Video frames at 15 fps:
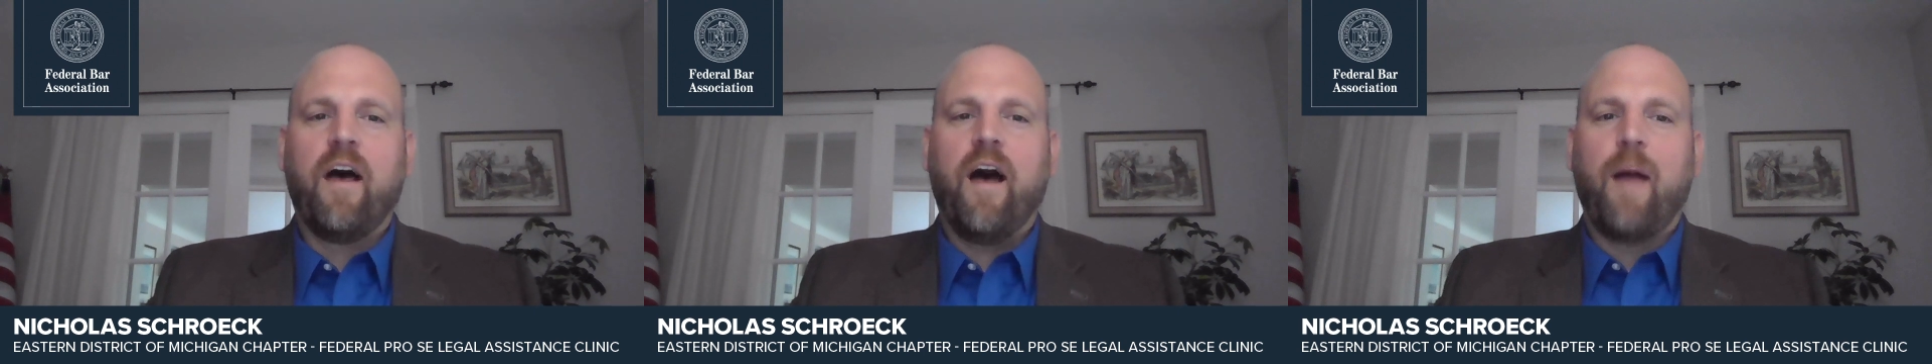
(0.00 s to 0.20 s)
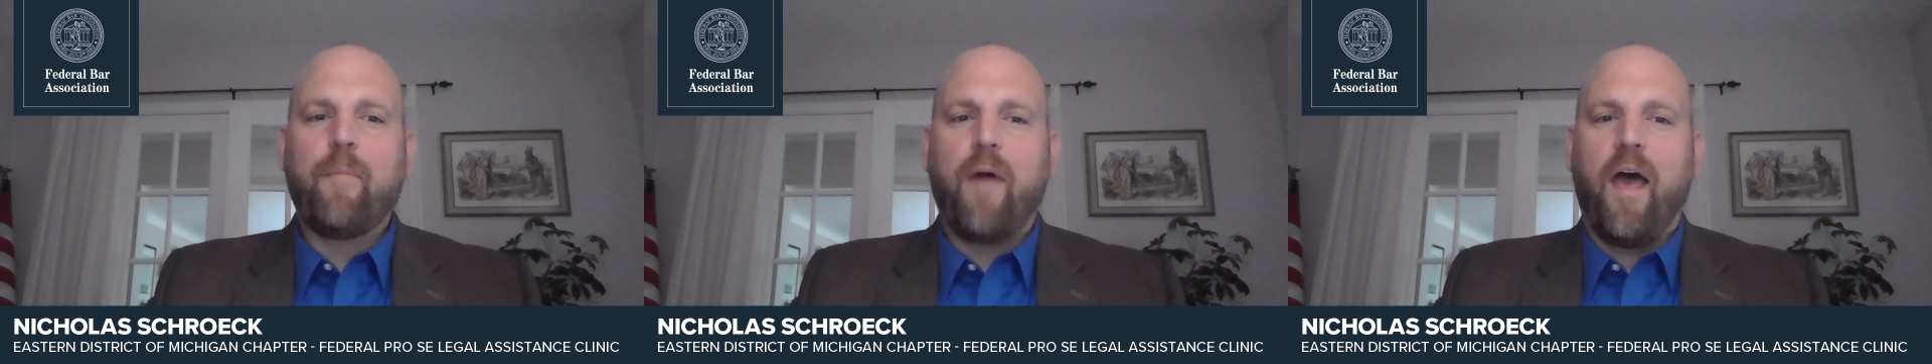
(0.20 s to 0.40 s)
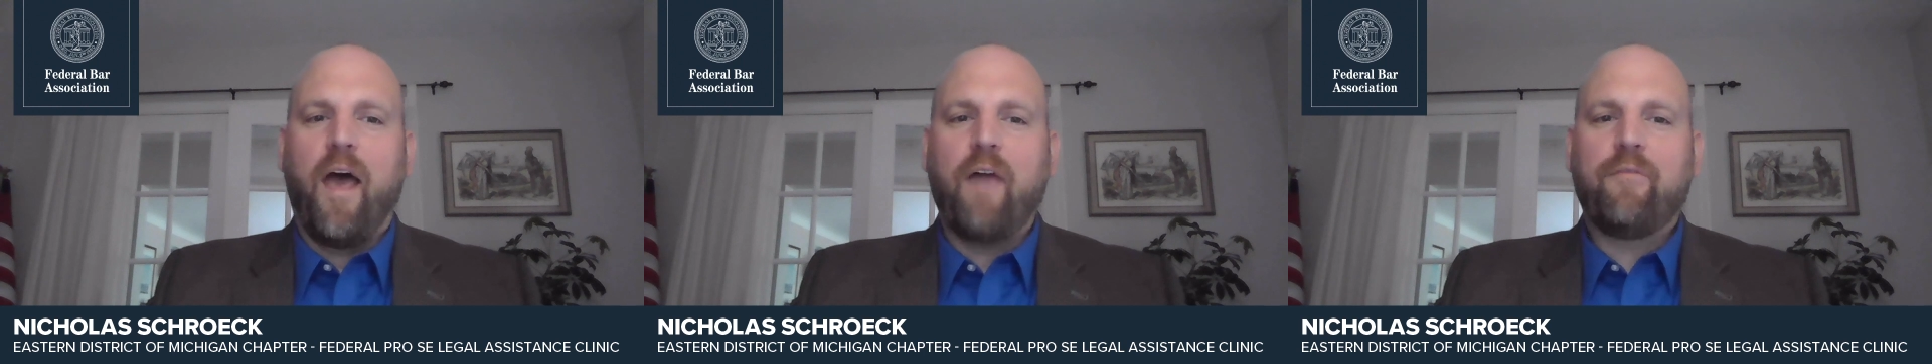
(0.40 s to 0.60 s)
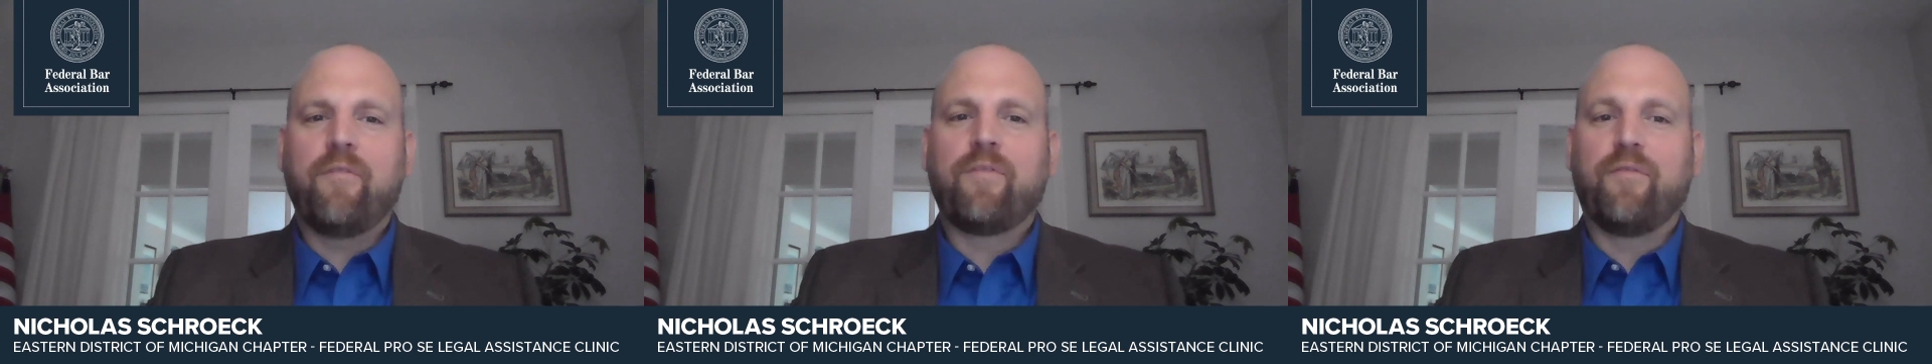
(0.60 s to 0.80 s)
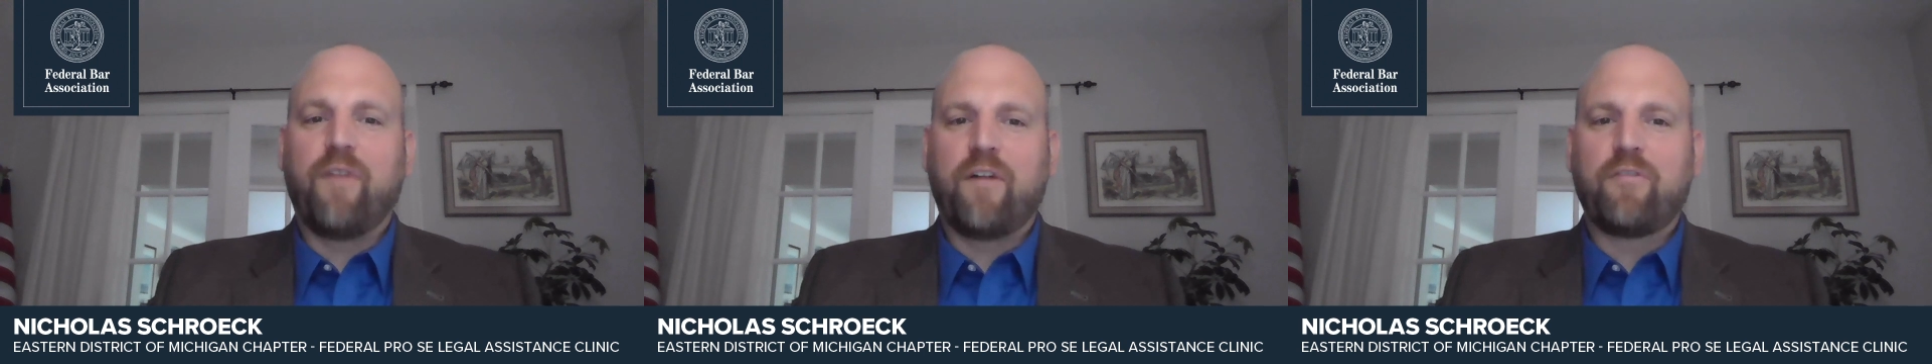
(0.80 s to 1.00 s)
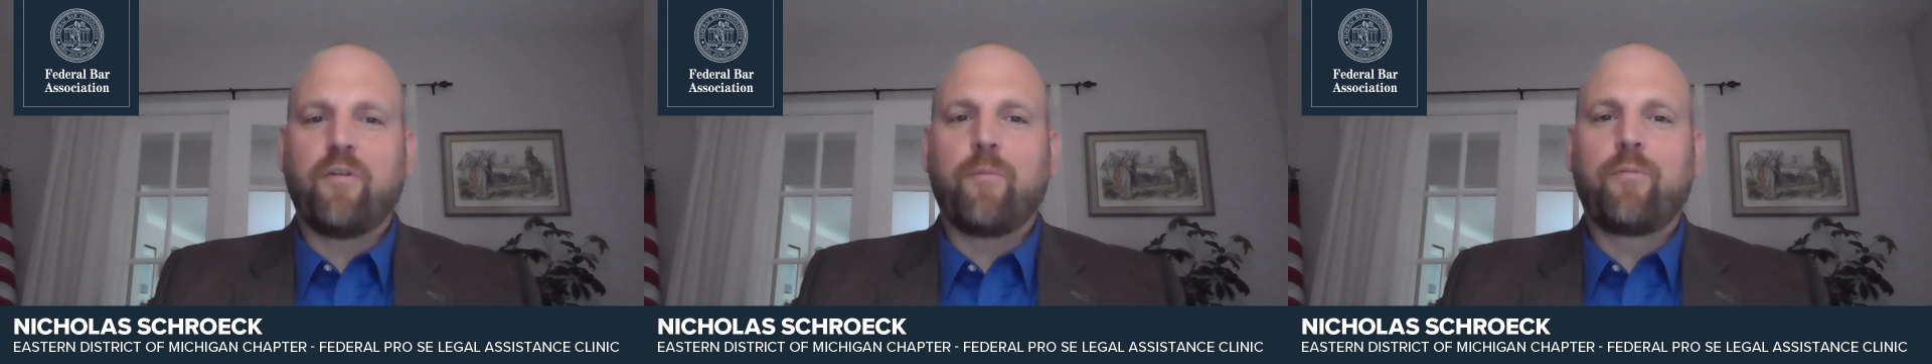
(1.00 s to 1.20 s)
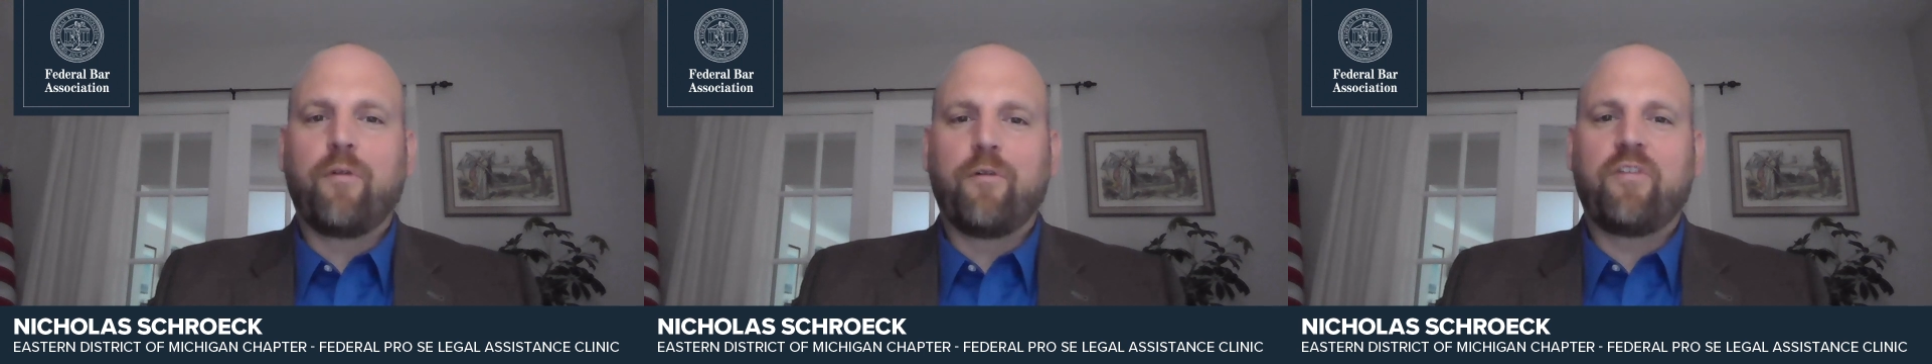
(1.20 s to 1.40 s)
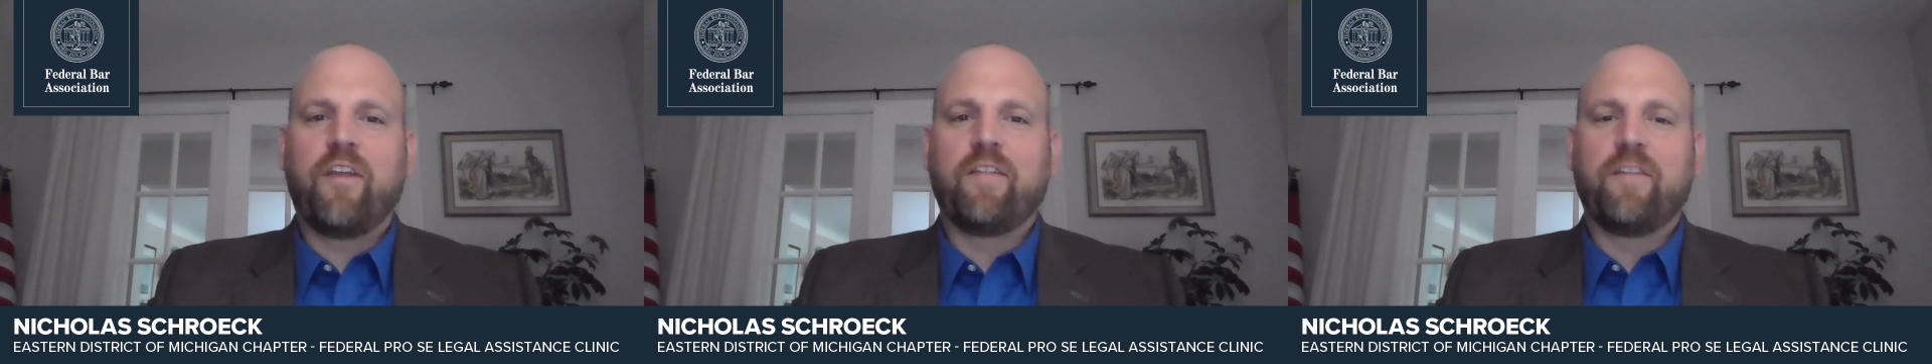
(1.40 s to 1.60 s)
On behalf of the Federal Pro
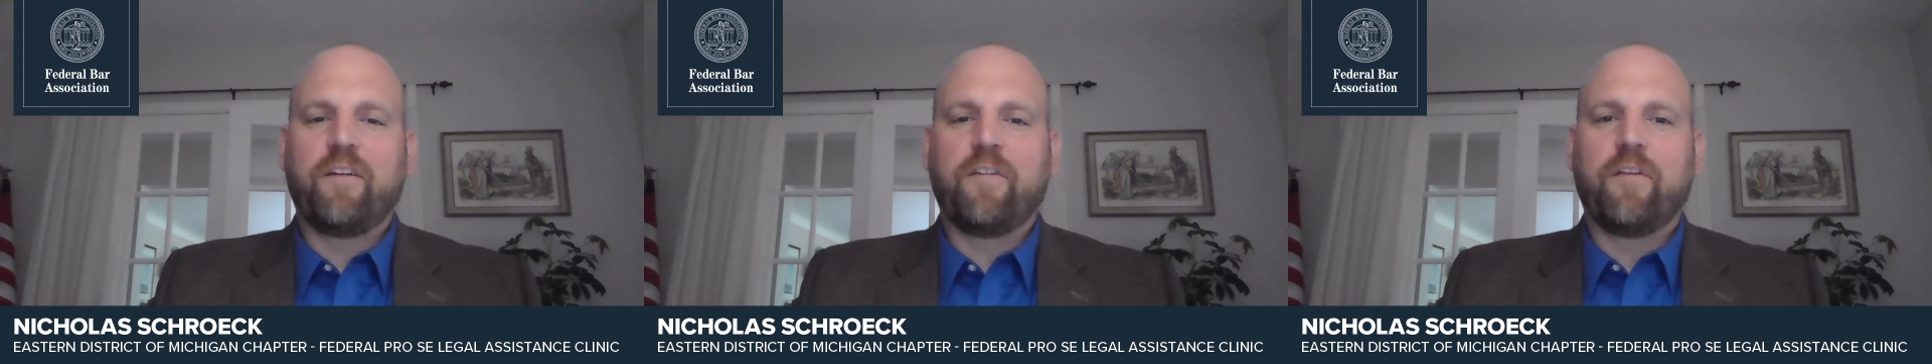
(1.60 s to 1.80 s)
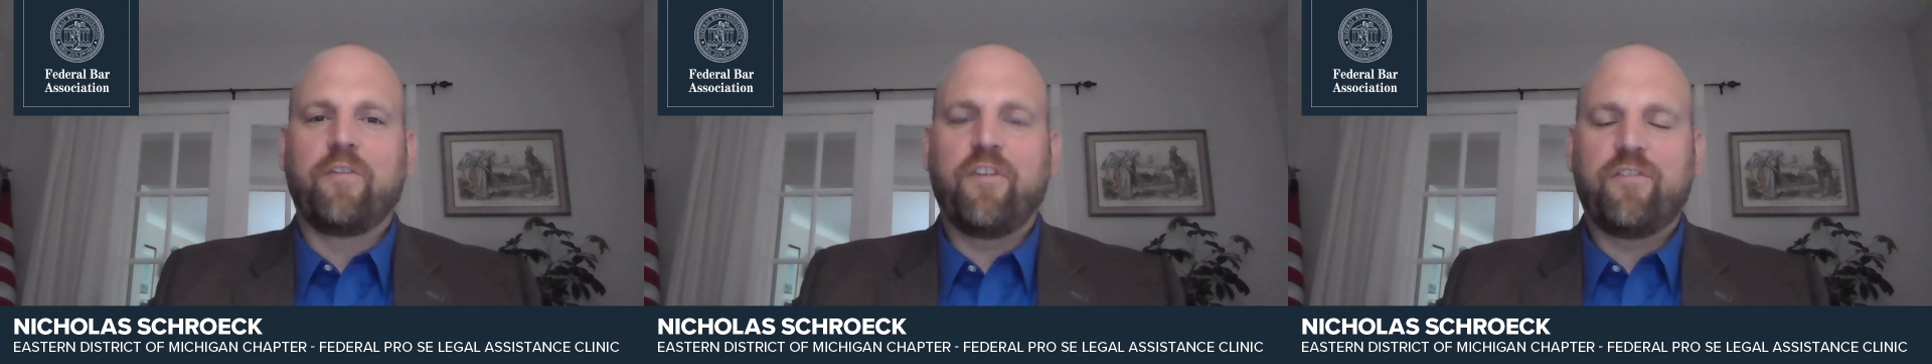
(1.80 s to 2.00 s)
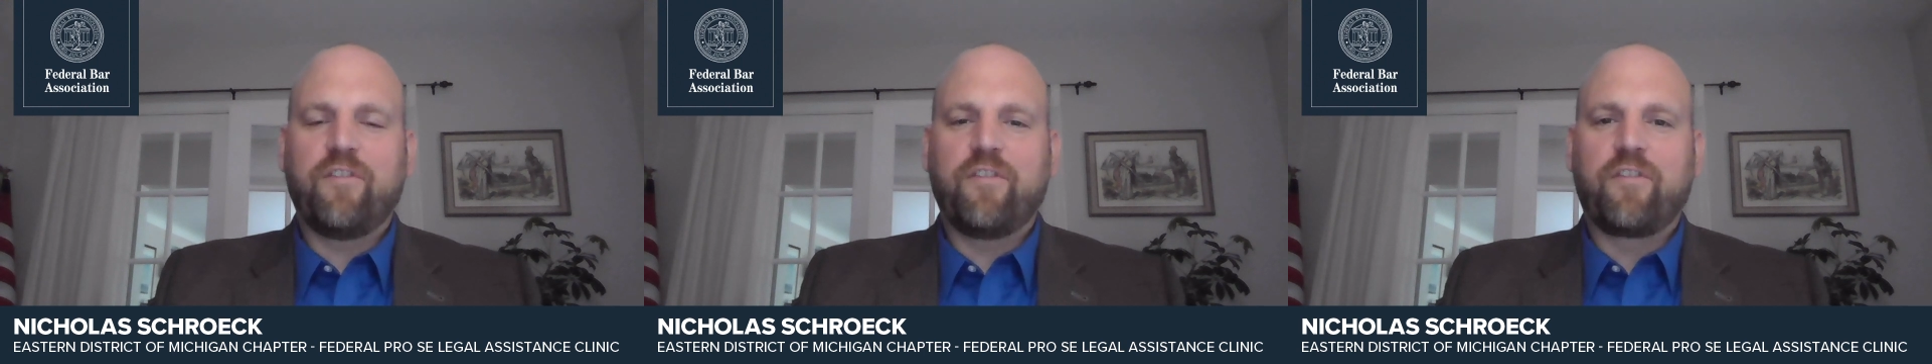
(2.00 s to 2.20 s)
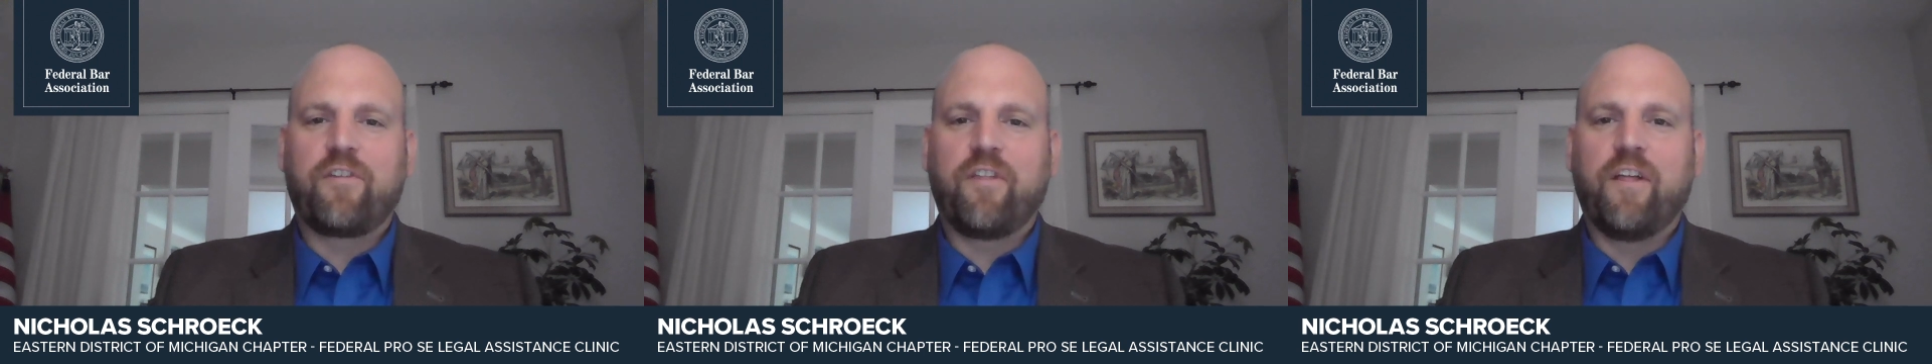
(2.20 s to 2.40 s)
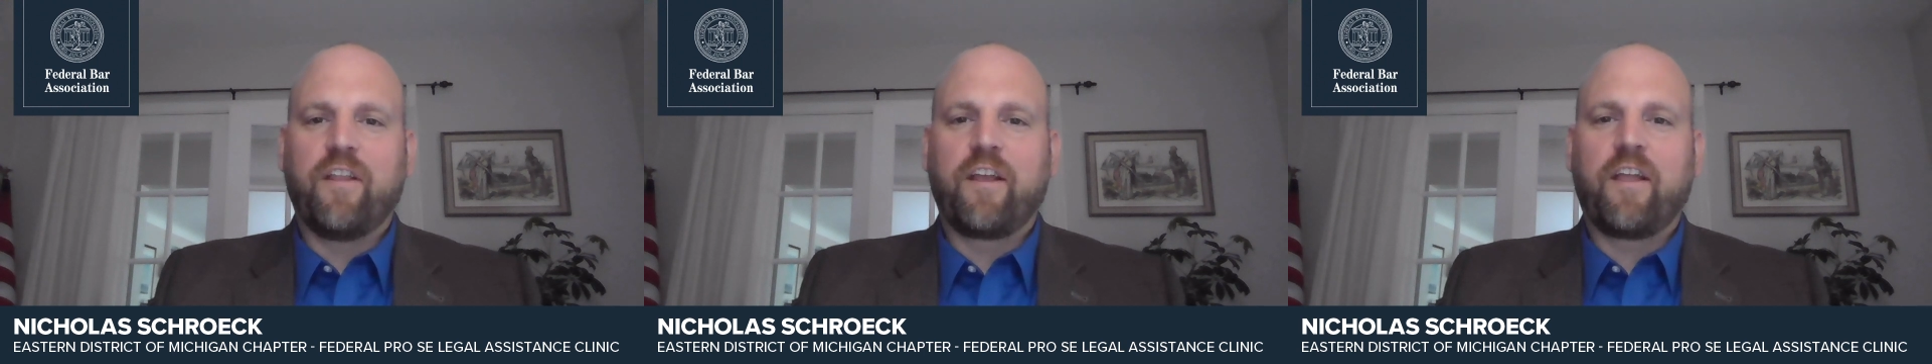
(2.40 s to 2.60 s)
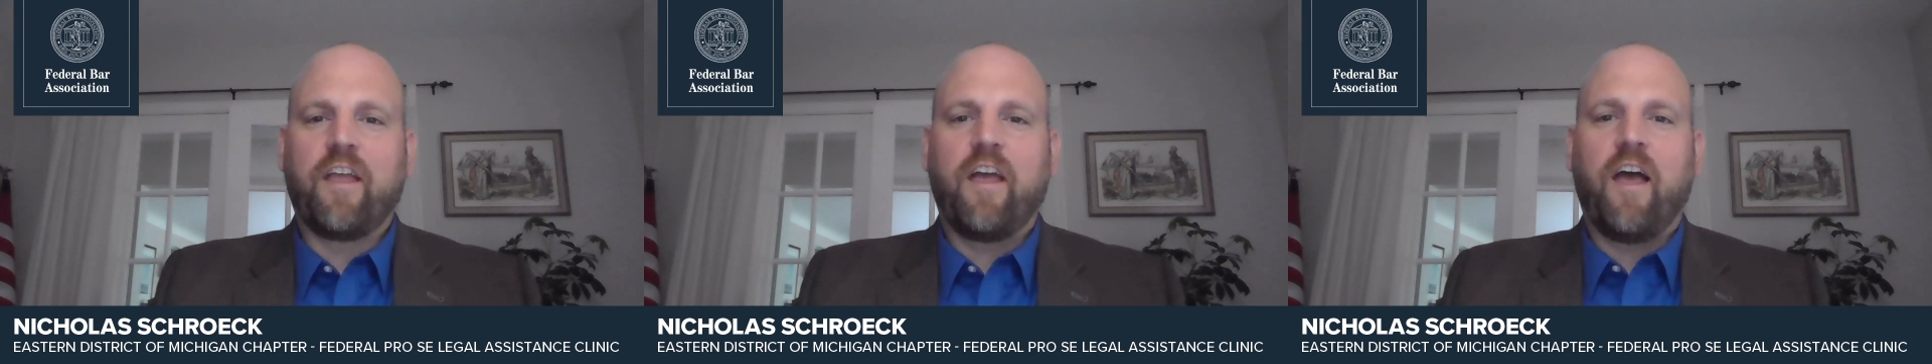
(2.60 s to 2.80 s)
Se Legal Assistance Clinic,